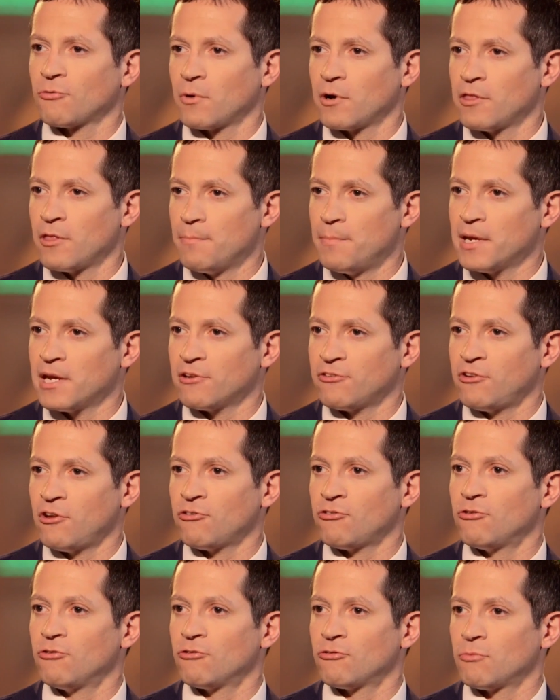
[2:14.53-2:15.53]
is one of the biggest
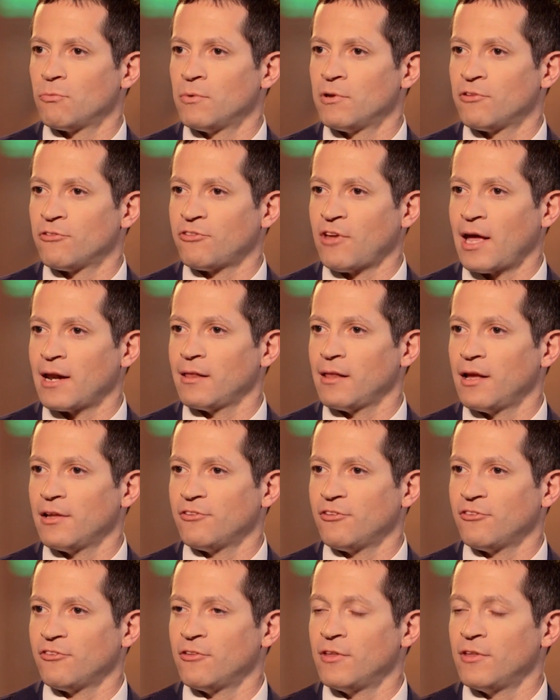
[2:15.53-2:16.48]
issues with satellites.